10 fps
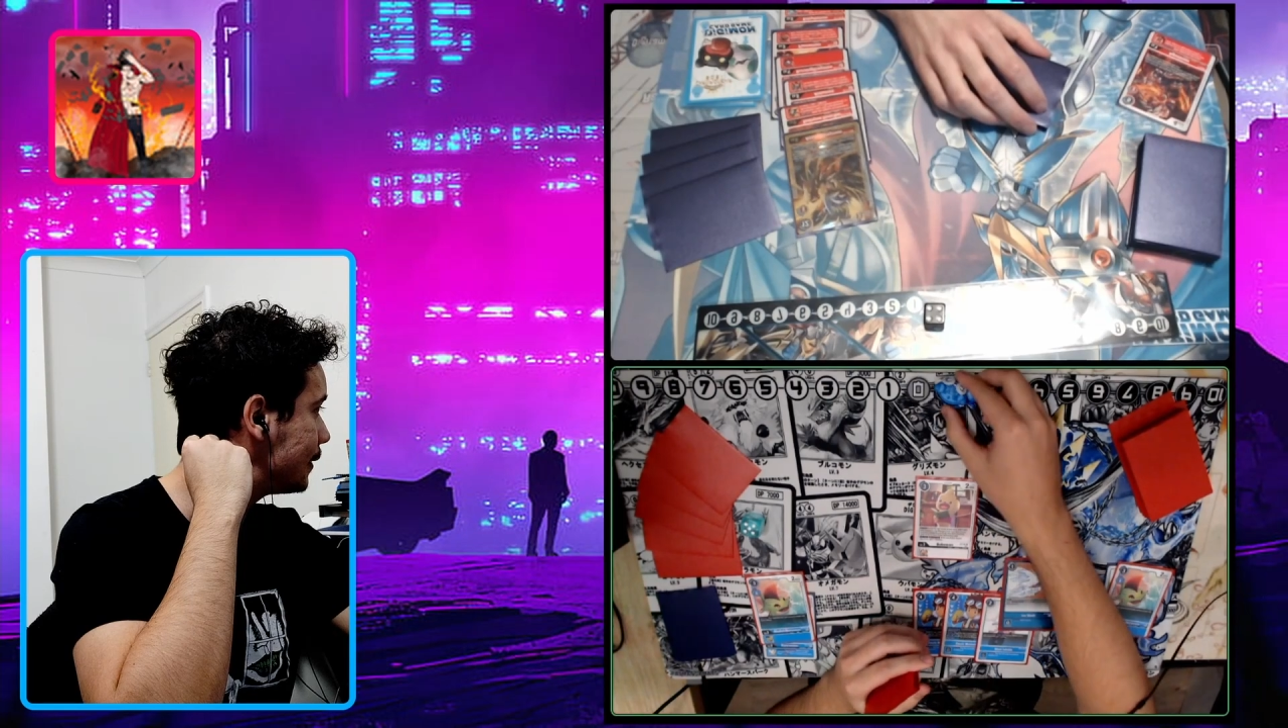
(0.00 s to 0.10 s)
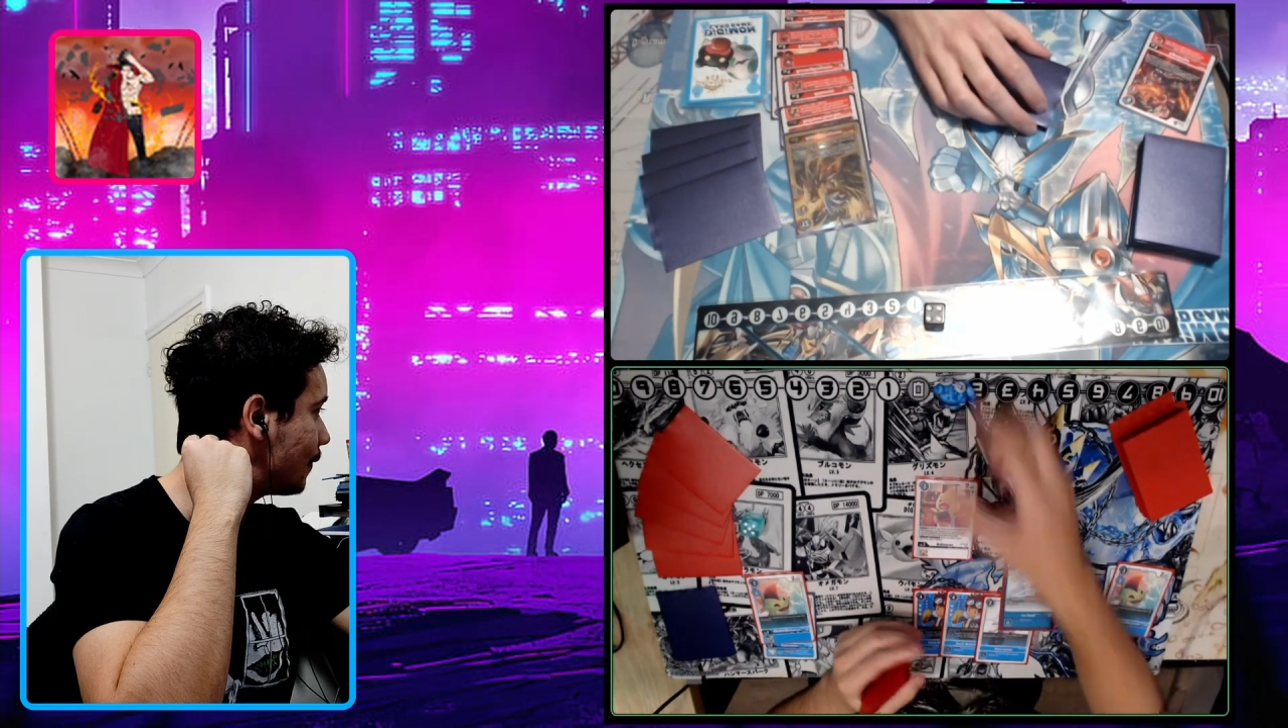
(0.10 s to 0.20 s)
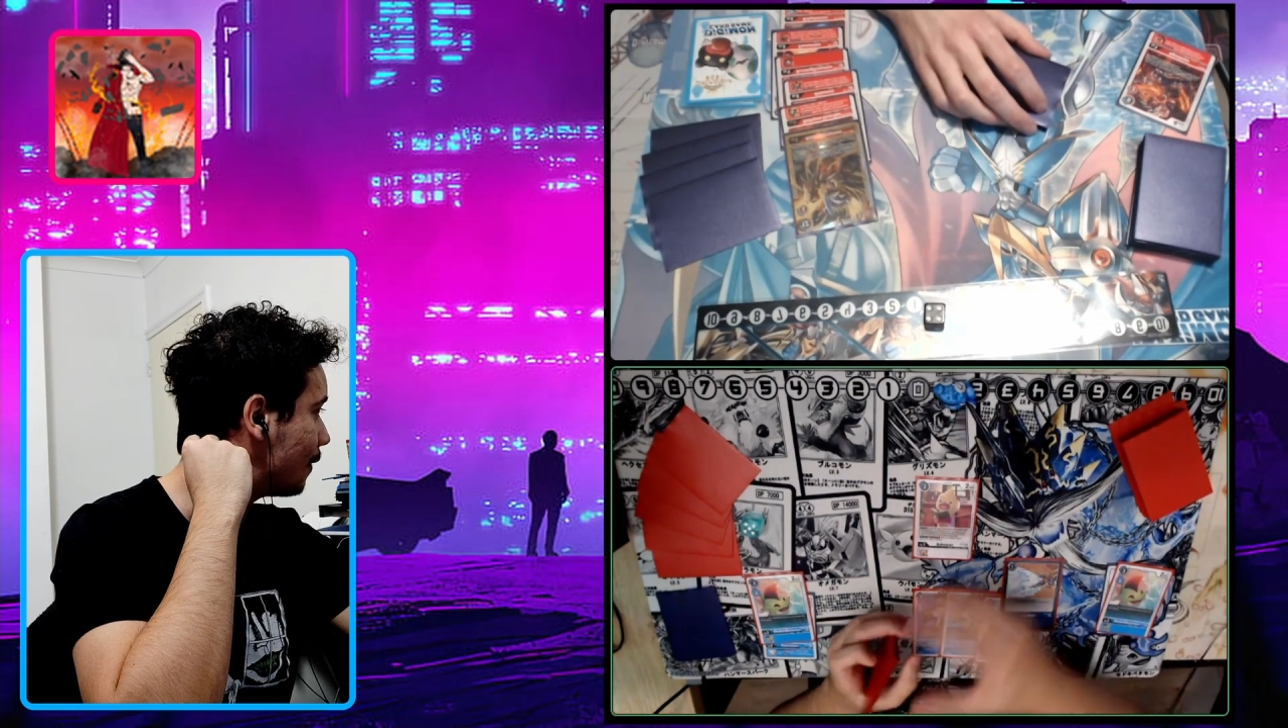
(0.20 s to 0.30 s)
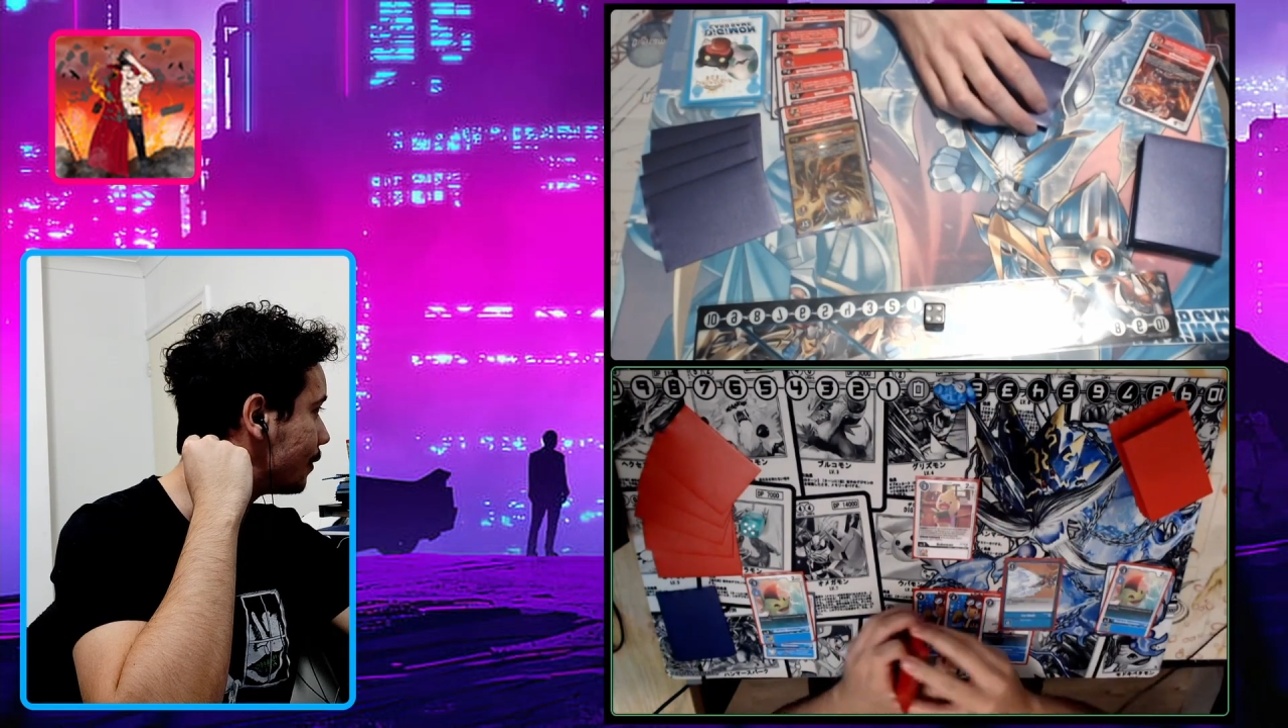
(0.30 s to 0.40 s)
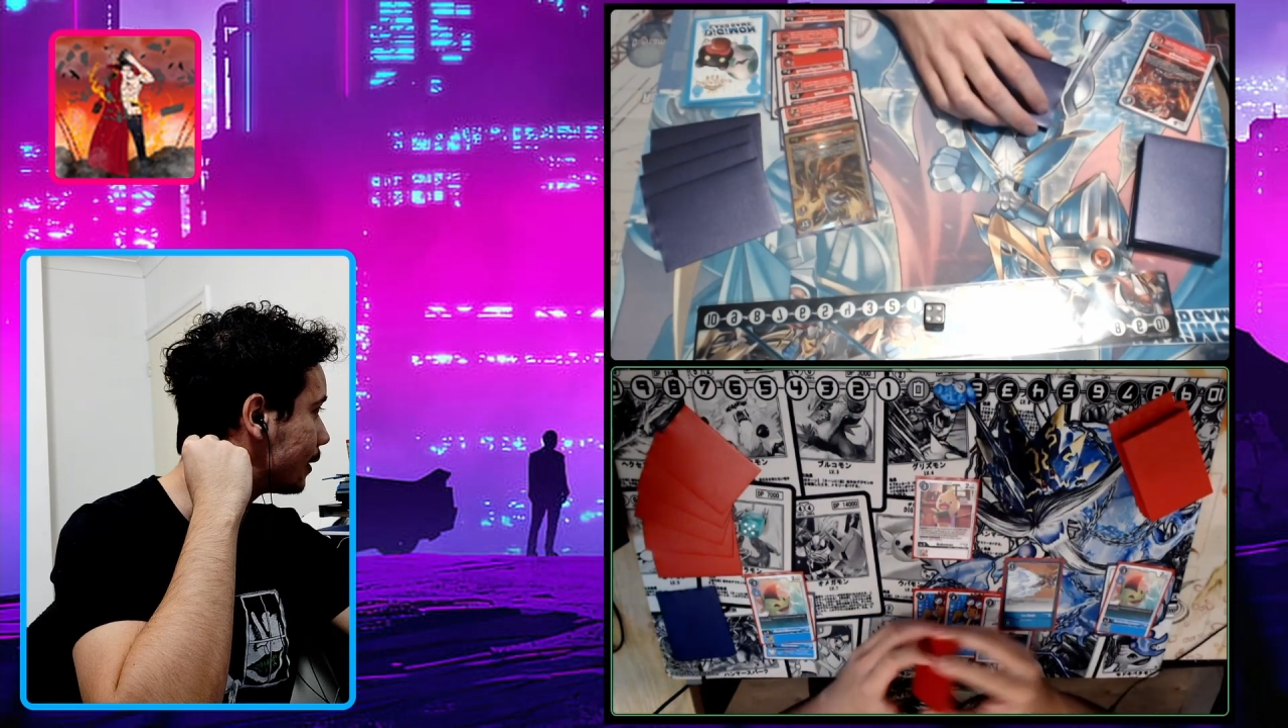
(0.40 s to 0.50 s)
is
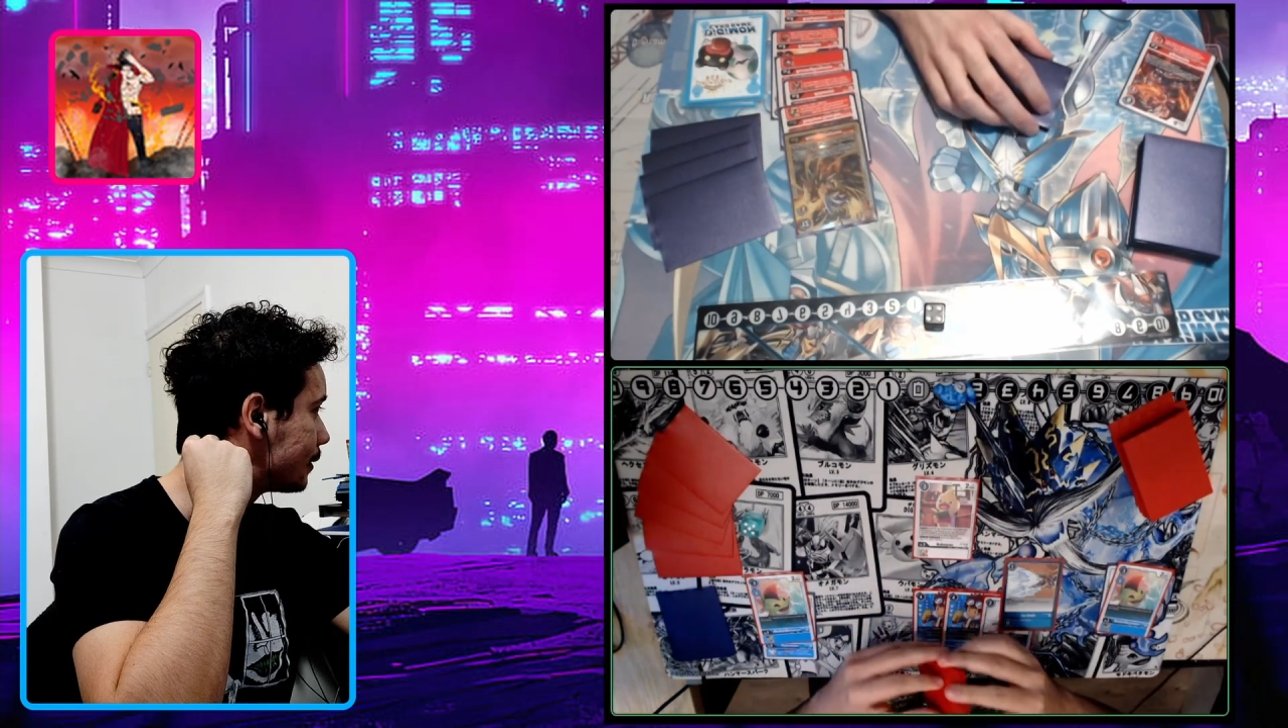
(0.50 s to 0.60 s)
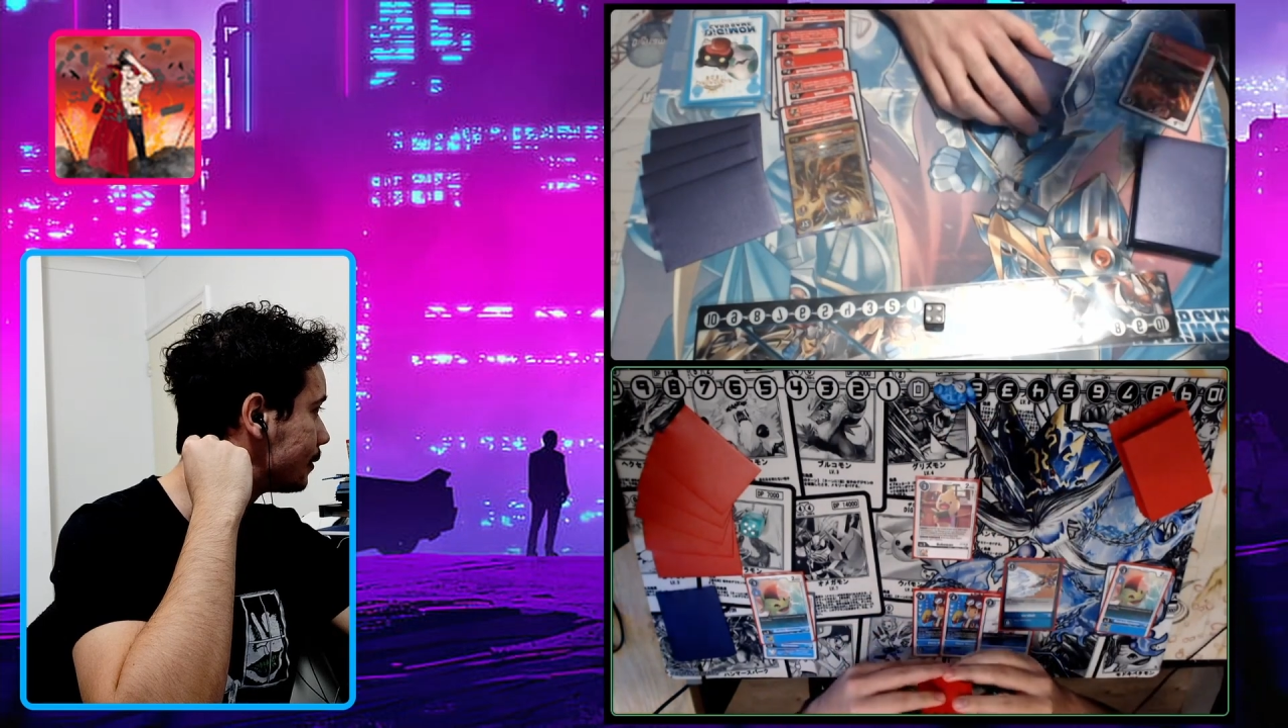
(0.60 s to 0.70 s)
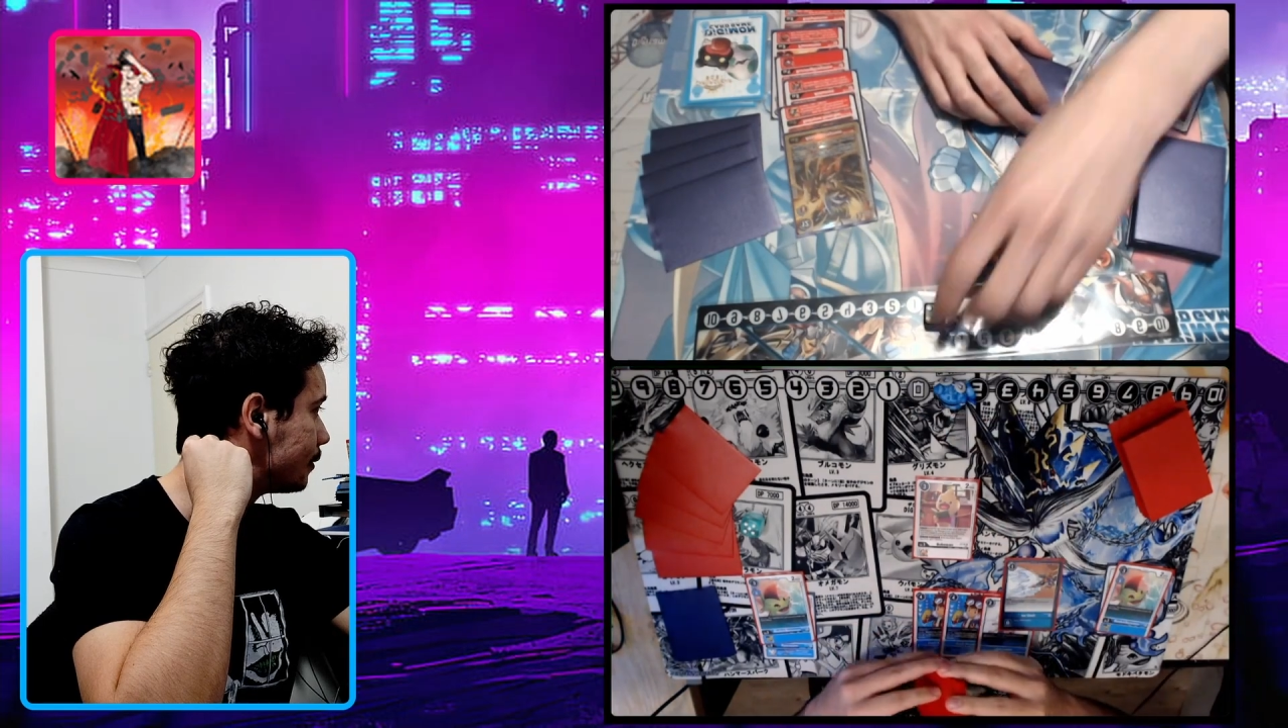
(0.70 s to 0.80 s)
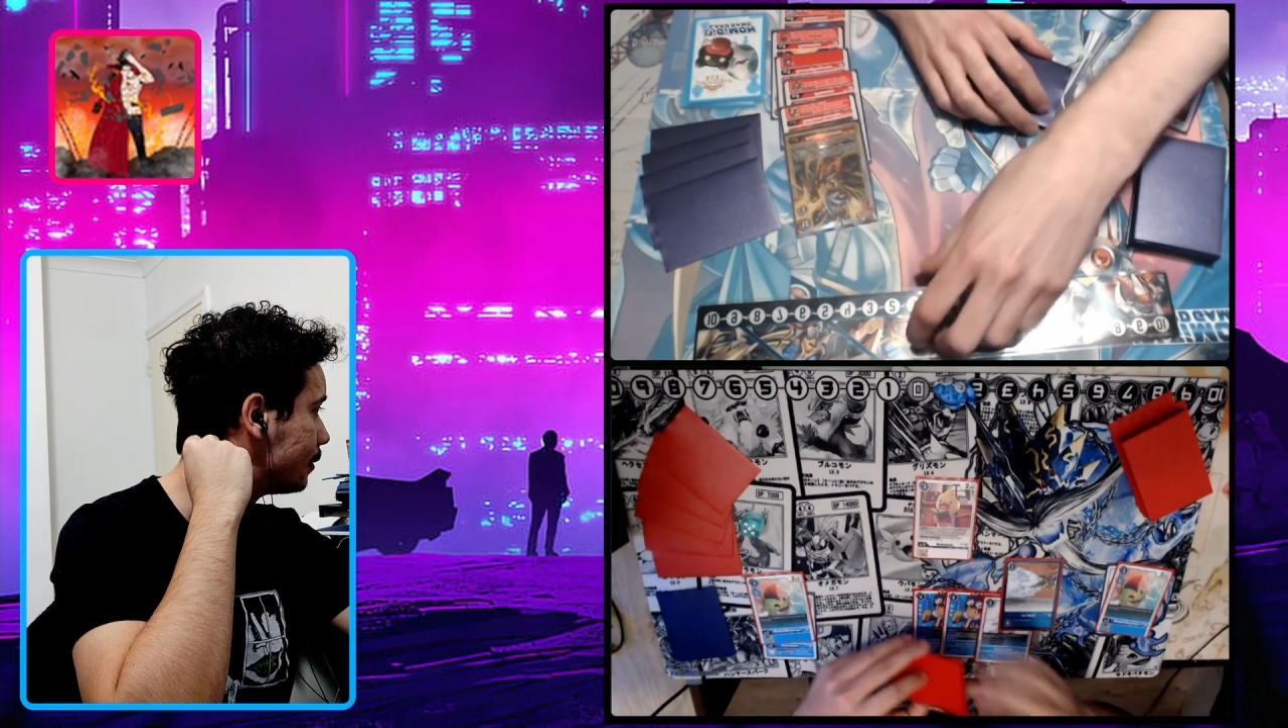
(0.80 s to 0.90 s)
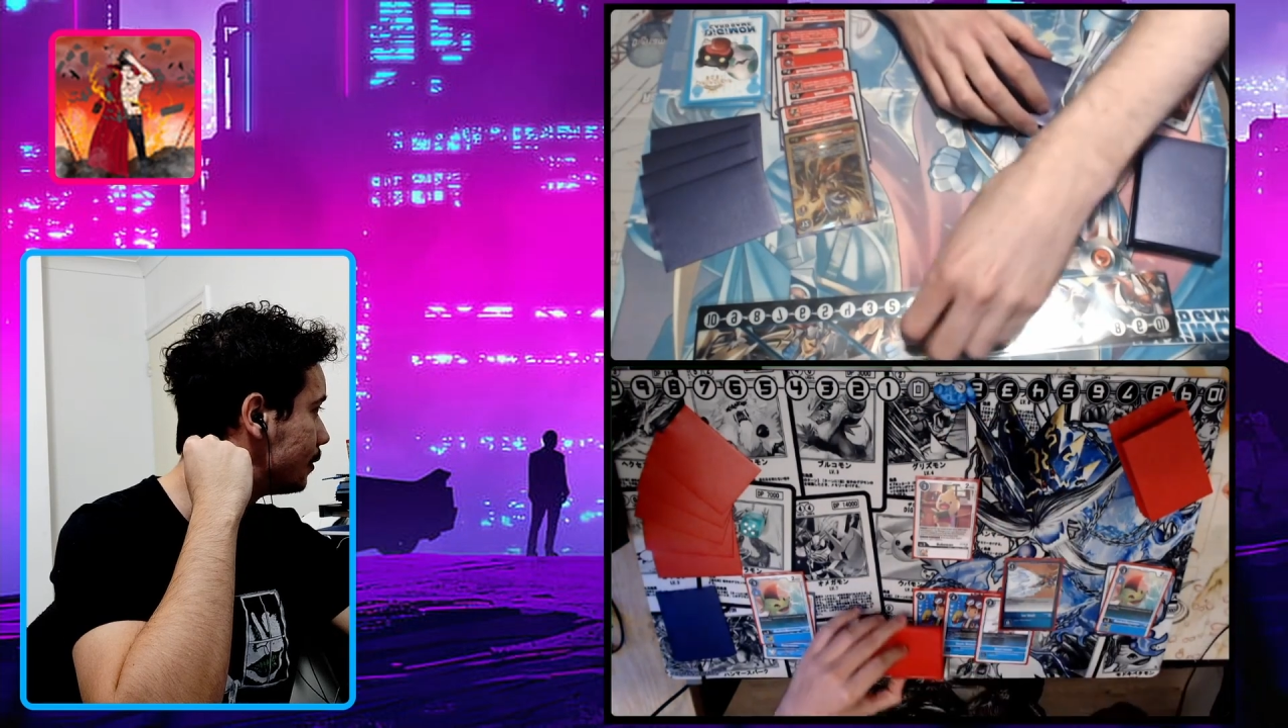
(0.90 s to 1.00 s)
5 checks.